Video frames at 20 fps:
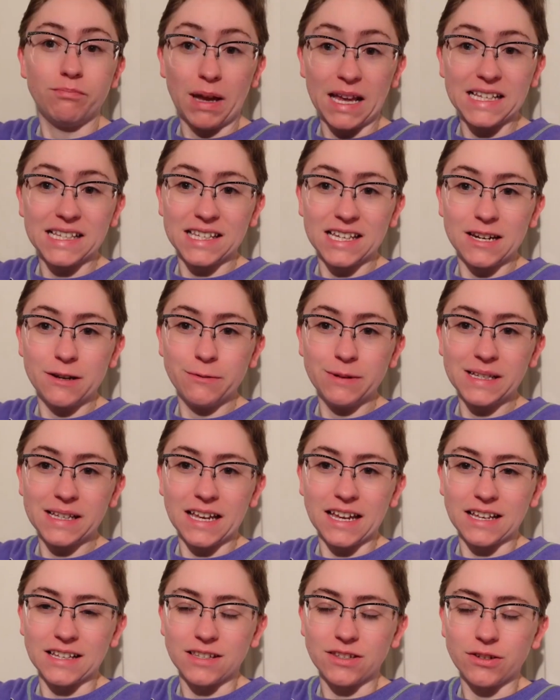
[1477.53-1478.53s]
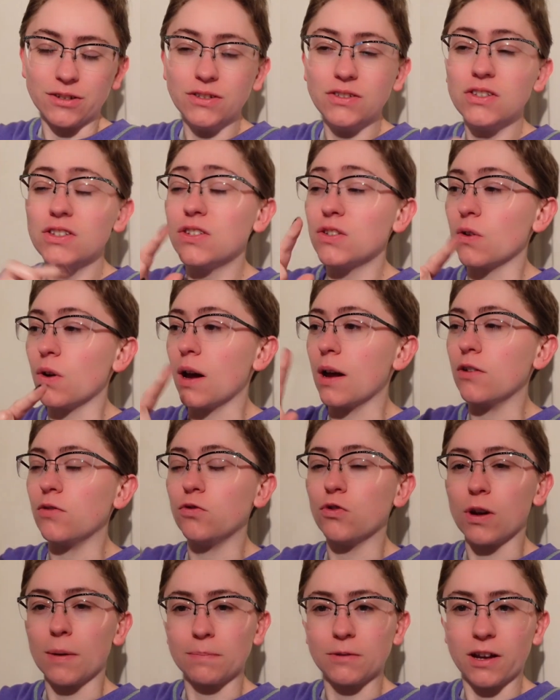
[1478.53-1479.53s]
Pet sitting was canceled, so I
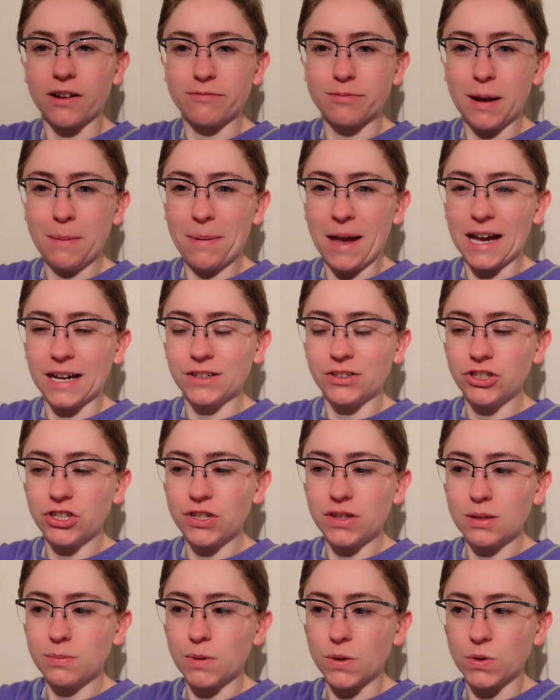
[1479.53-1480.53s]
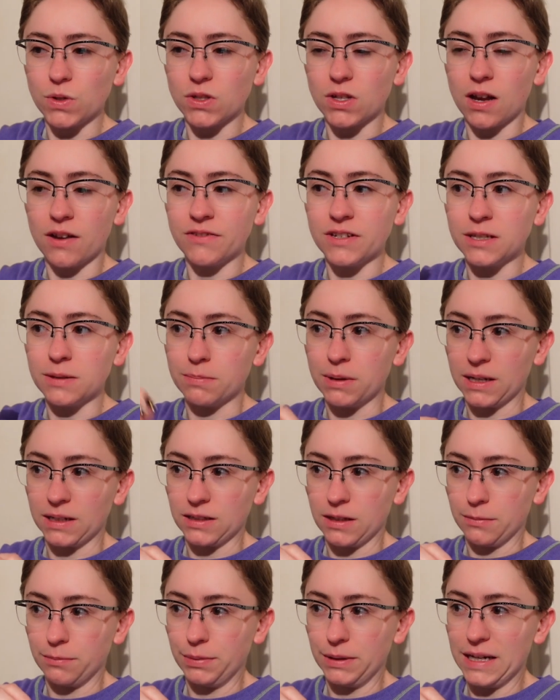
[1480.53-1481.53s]
dropped off my package at the post office,
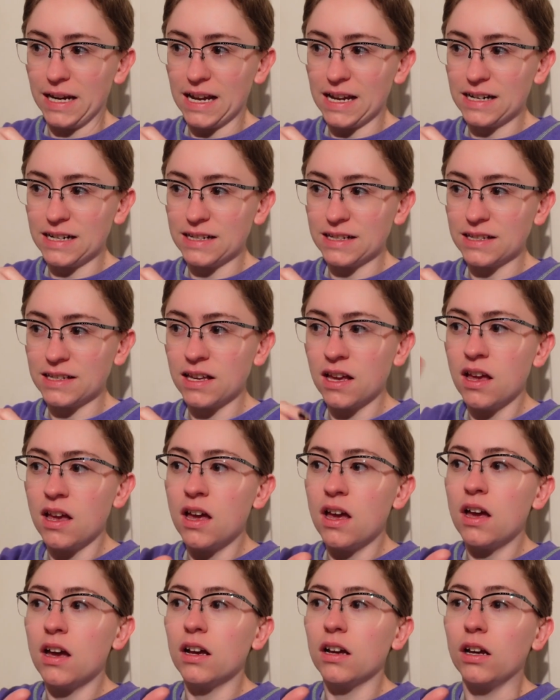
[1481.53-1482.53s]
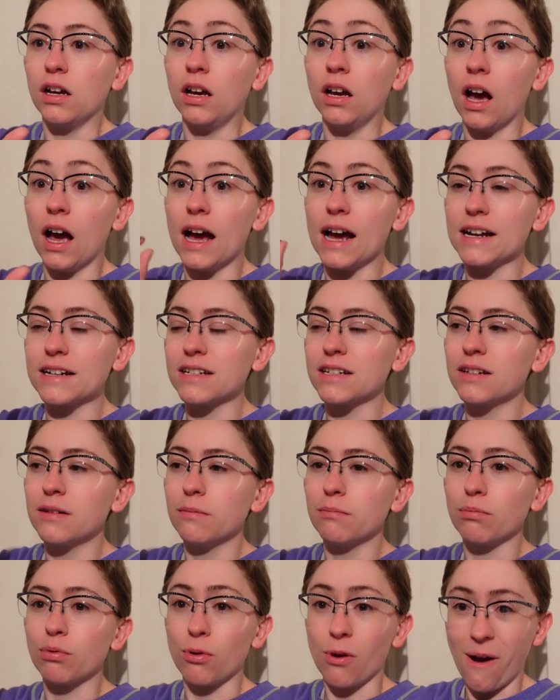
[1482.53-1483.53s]
picked up bananas, got
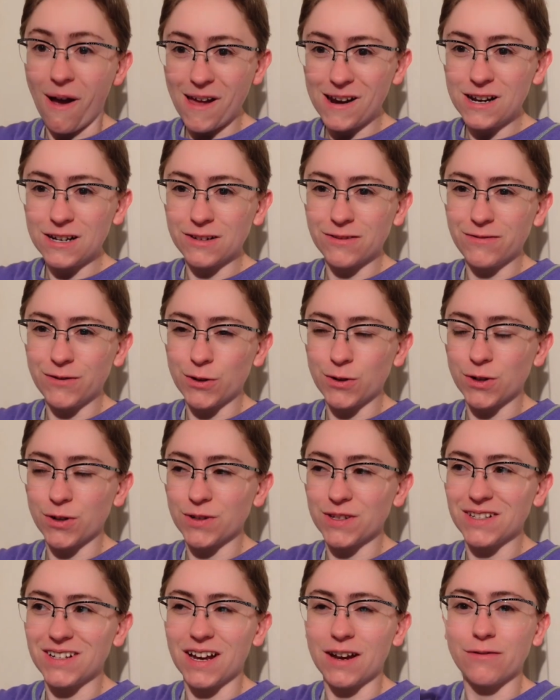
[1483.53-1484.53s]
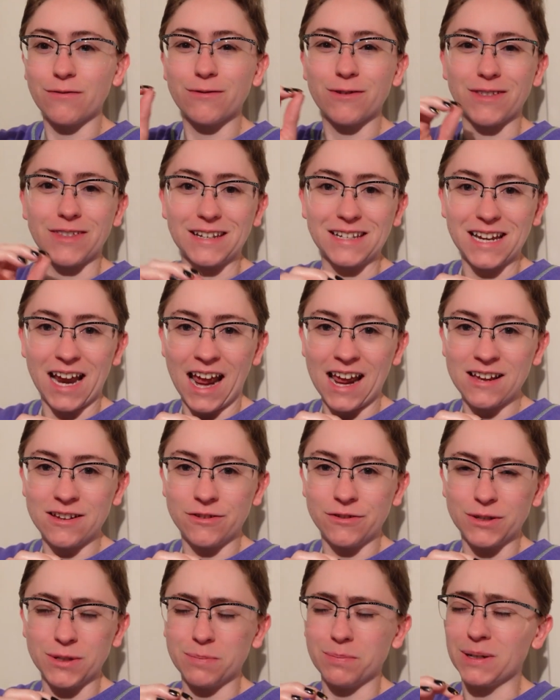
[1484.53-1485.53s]
product photos done for the
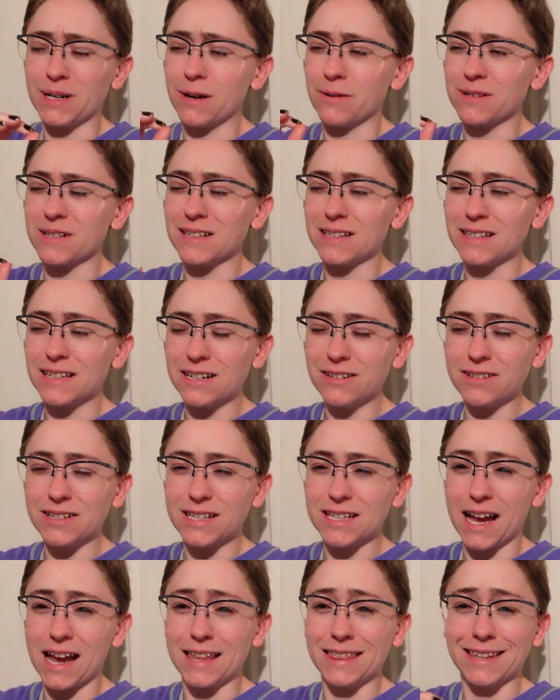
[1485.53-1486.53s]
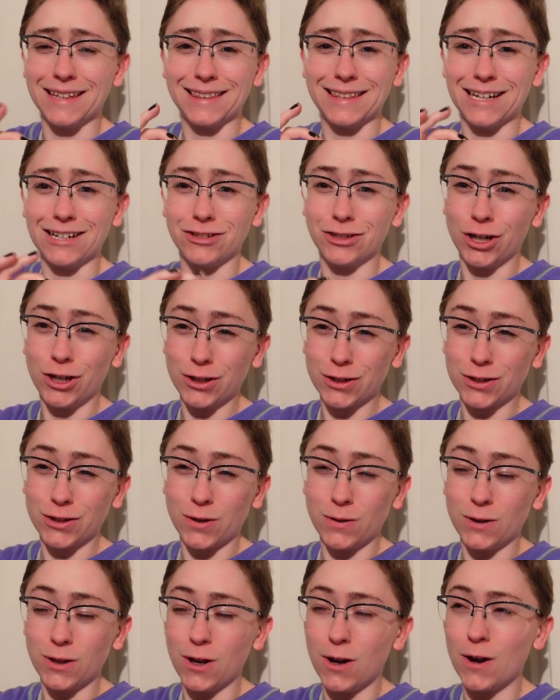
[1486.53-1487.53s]
tails, but I was a little sad that that took
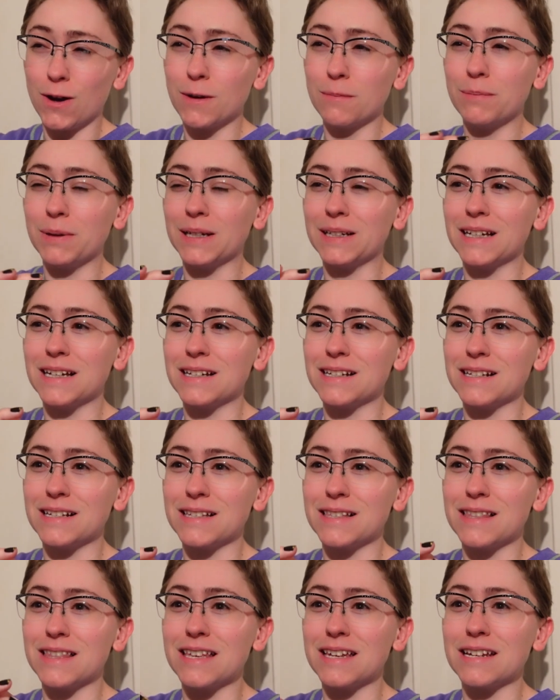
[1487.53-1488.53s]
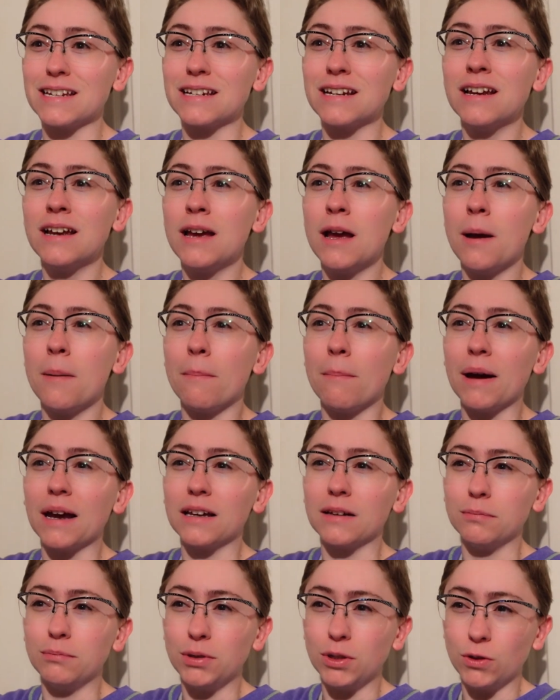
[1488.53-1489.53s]
so long because then my
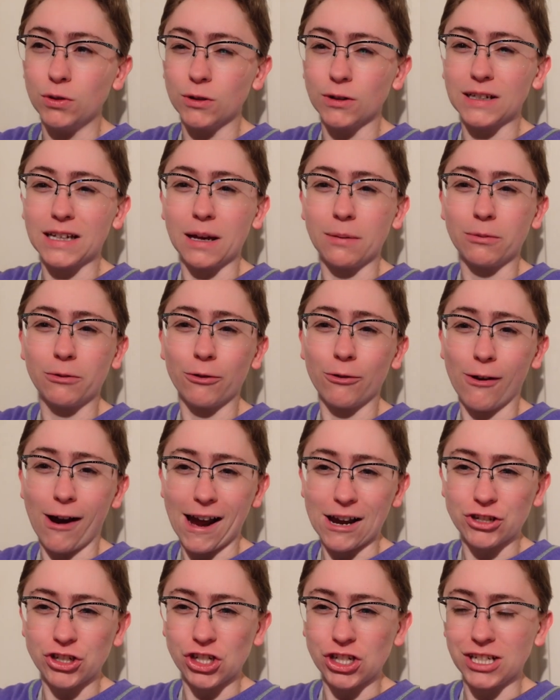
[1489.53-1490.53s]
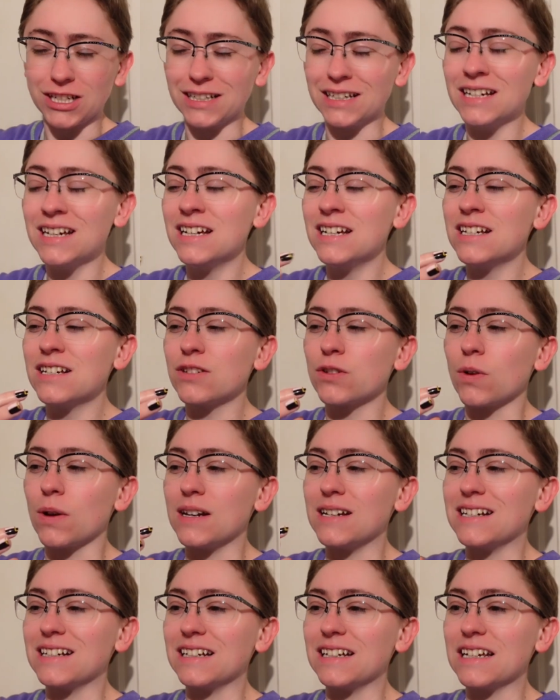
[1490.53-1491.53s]
computer kept crashing, so I
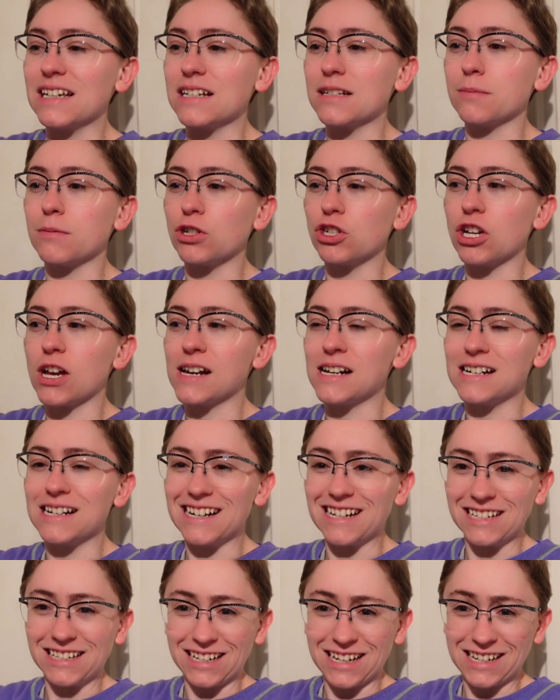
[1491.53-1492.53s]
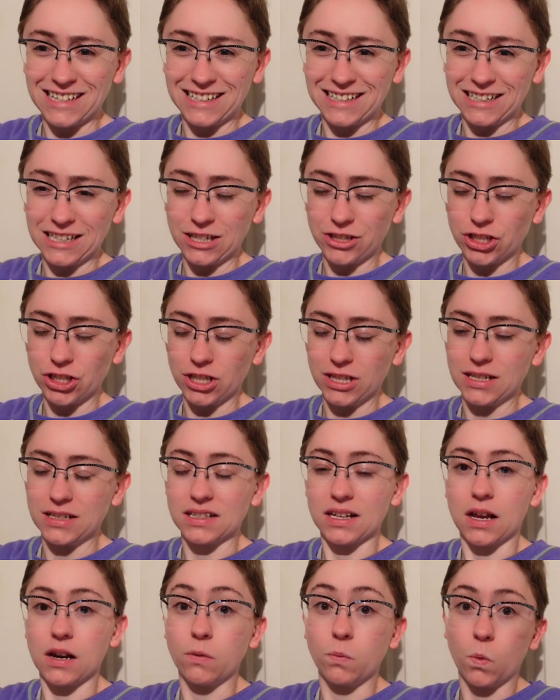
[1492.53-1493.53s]
didn't get as much editing done initially
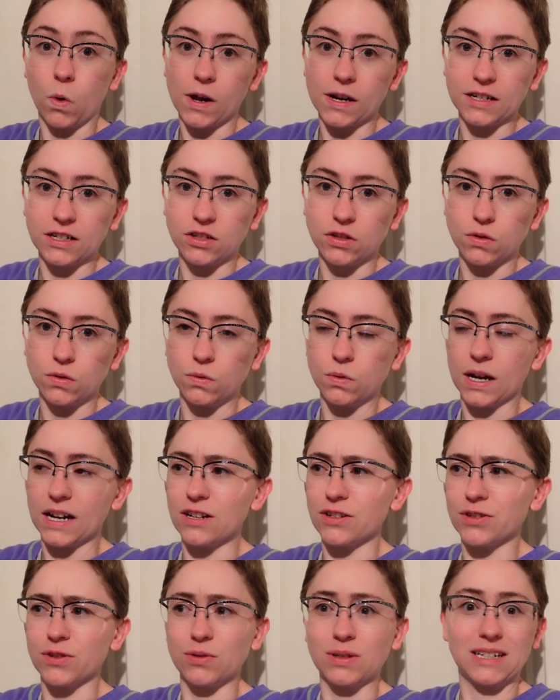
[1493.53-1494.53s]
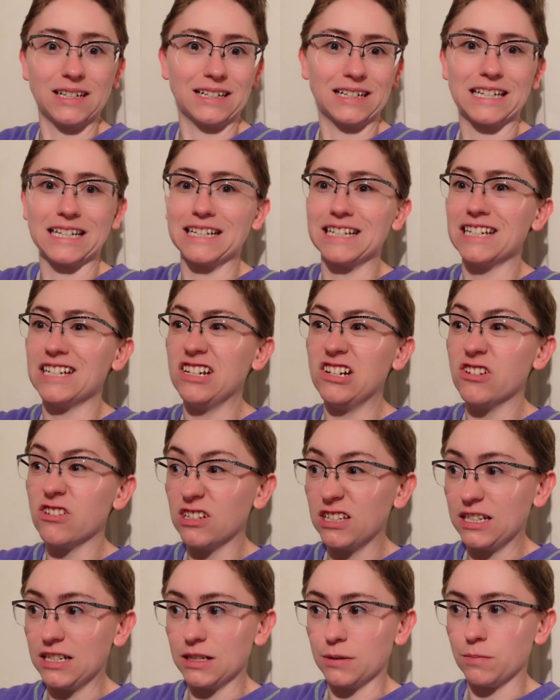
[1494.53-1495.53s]
as I had wanted to. I also didn't get
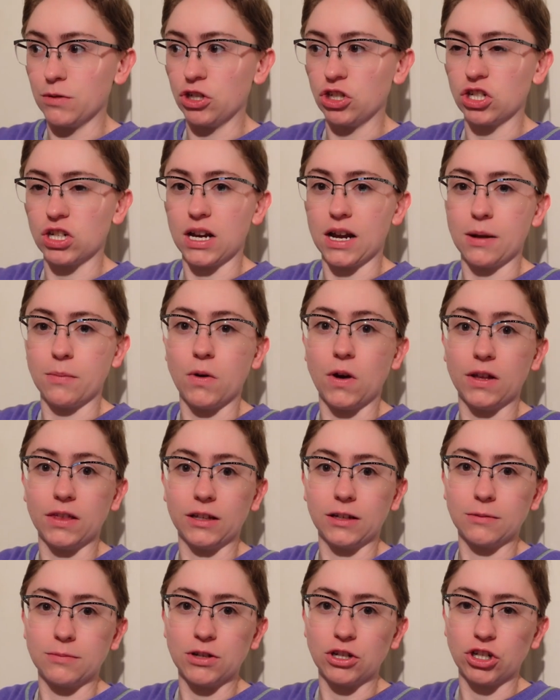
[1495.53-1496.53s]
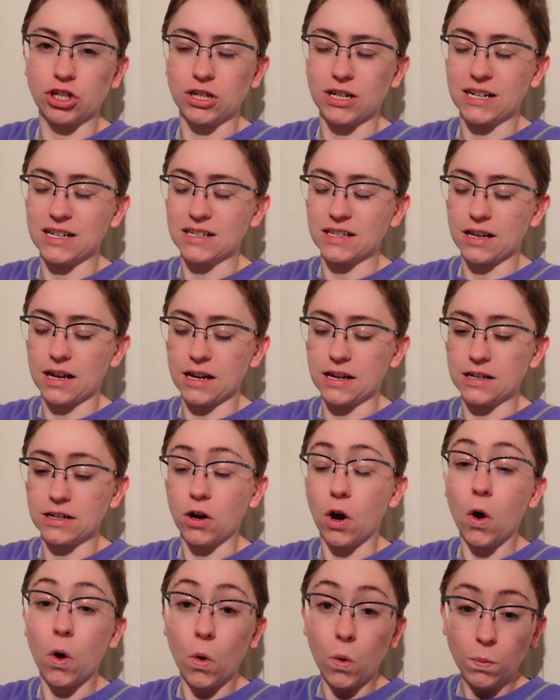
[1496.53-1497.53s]
nearly as much time on the commission as I had
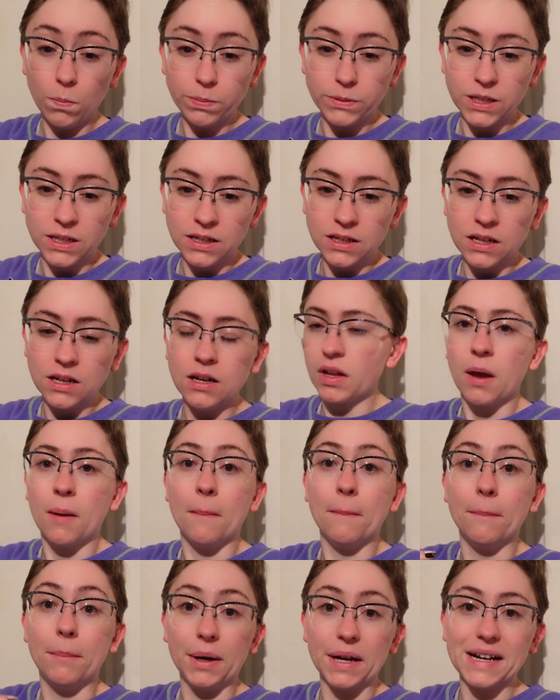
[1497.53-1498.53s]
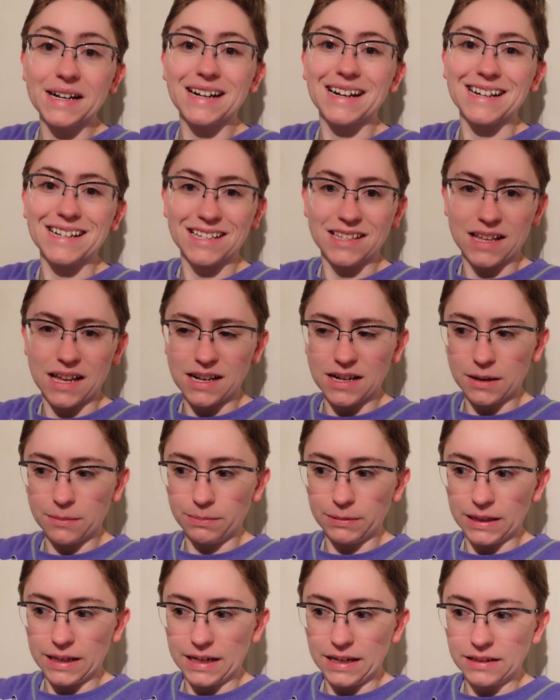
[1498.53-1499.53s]
hoped. but I stayed
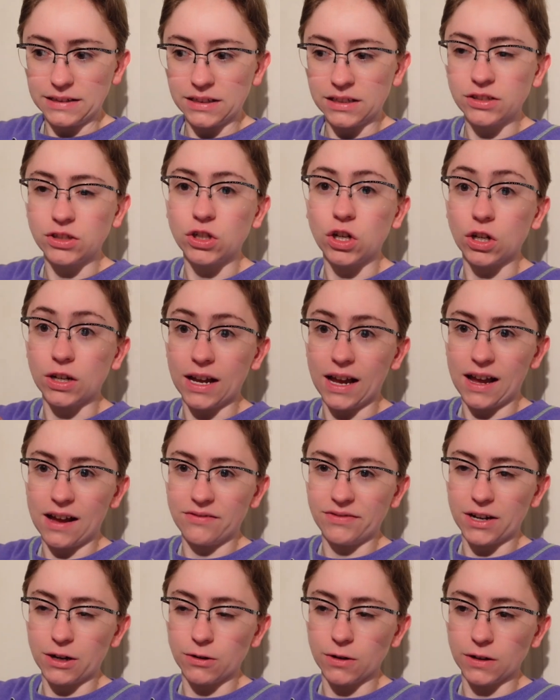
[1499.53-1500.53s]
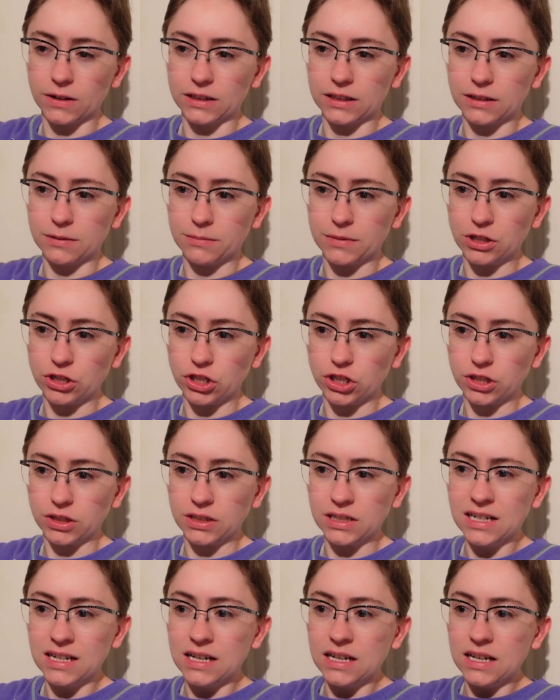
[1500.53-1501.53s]
up late, took a half hour on the
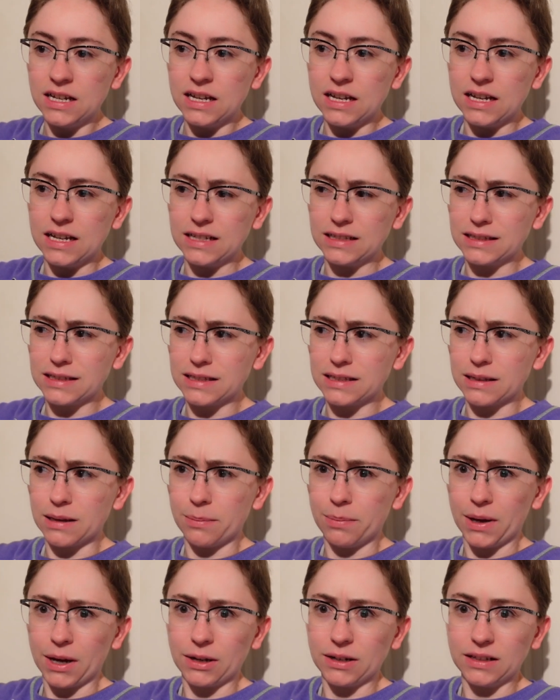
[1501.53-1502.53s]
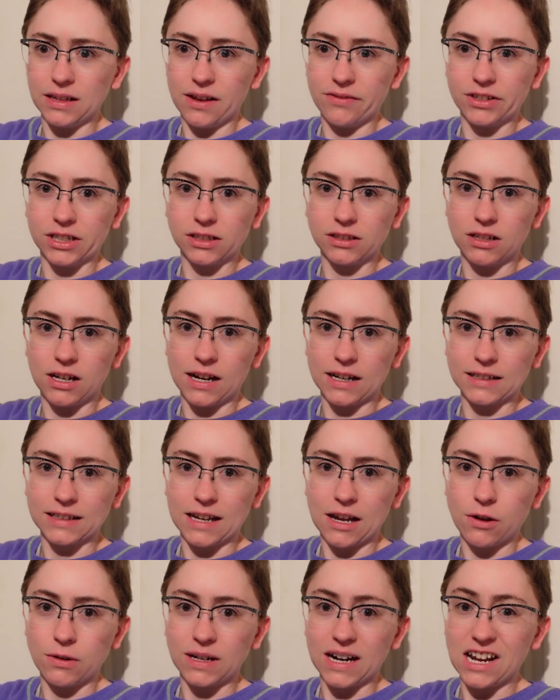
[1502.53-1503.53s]
commission. It's about 11 o'clock
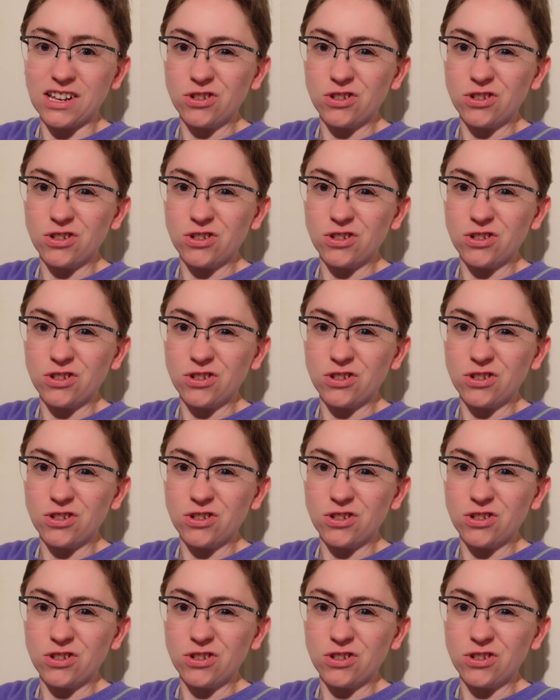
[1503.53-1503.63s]
now, and I